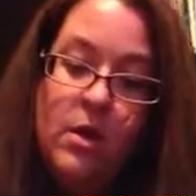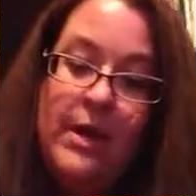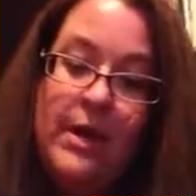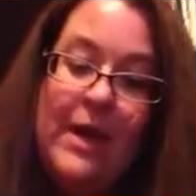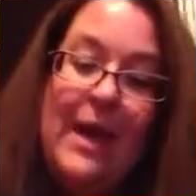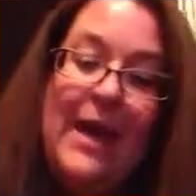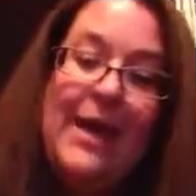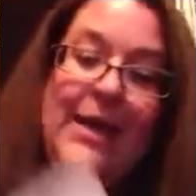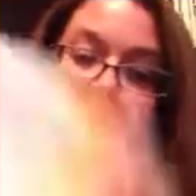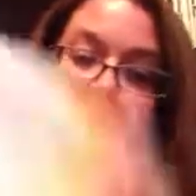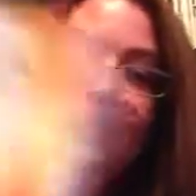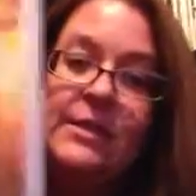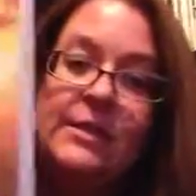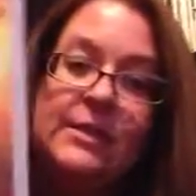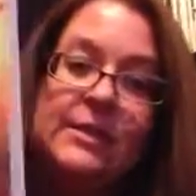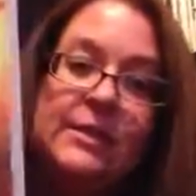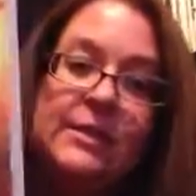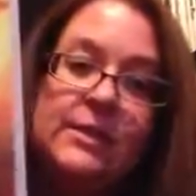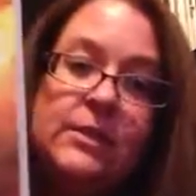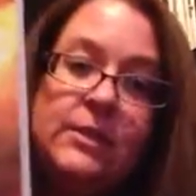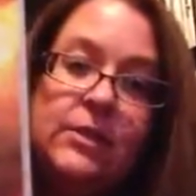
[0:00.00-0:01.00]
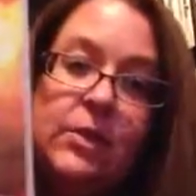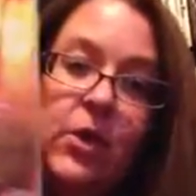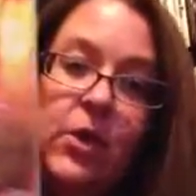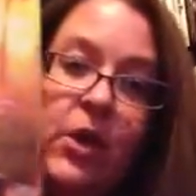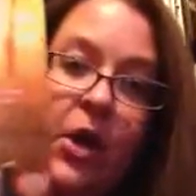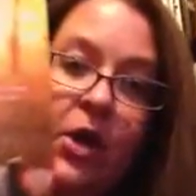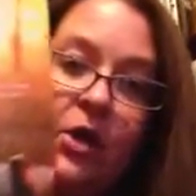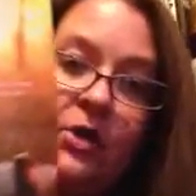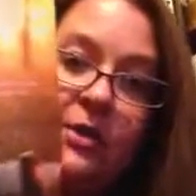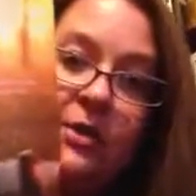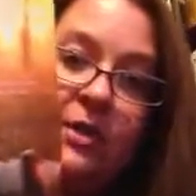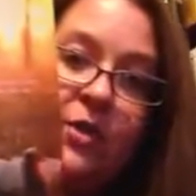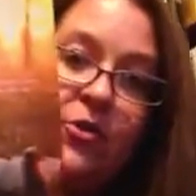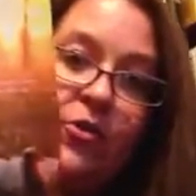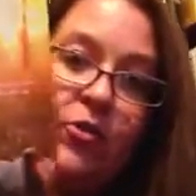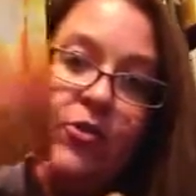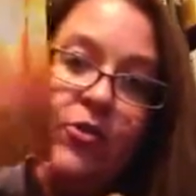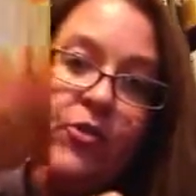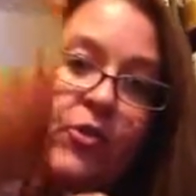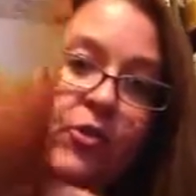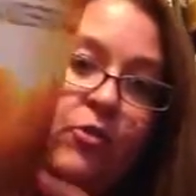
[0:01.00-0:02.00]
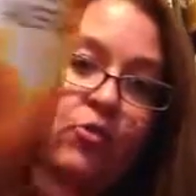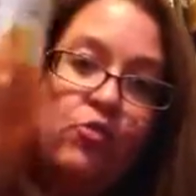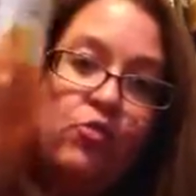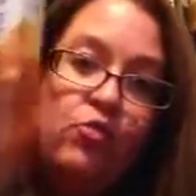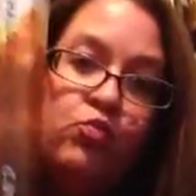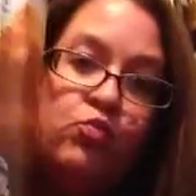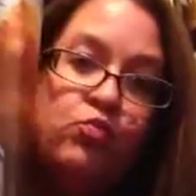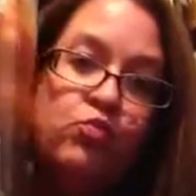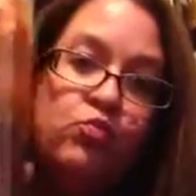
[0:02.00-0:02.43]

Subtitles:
Catalyst, Laurie Hall Sanderson.